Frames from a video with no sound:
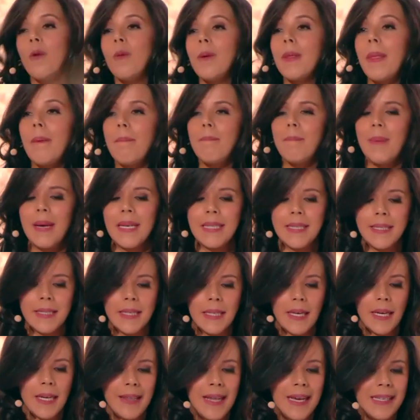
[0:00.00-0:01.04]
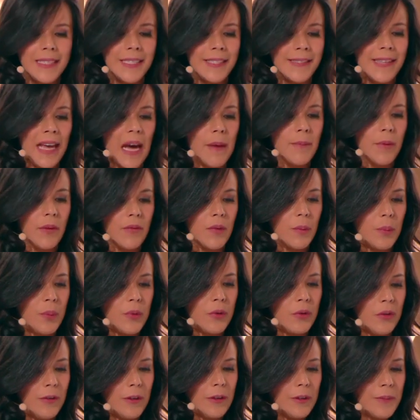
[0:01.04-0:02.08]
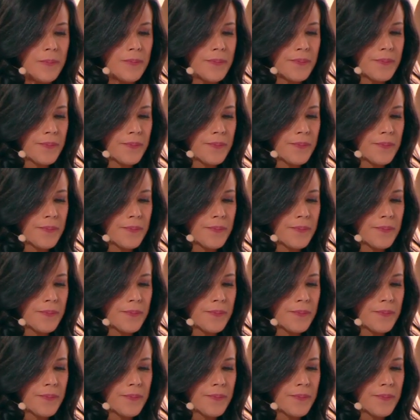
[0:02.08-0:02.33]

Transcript: with a best-in-class stamp of approval.